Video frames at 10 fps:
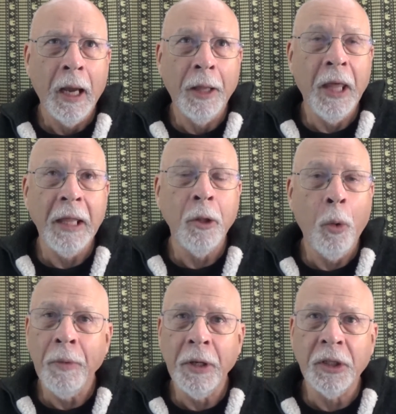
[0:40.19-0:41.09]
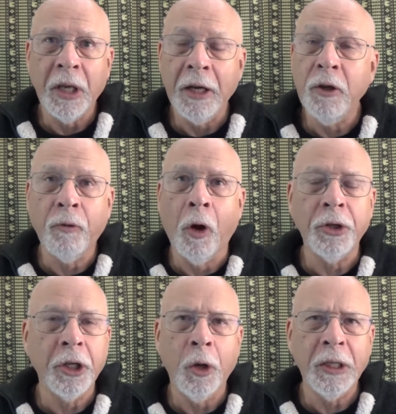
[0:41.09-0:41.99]
And then the women said, "You've got
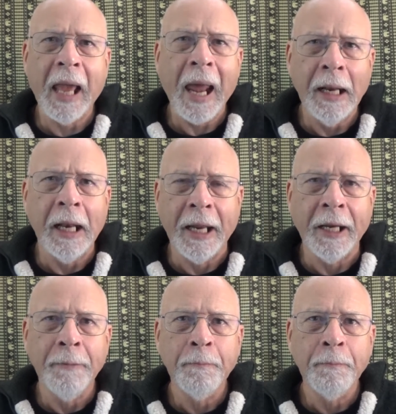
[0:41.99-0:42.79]
to go to Galilee."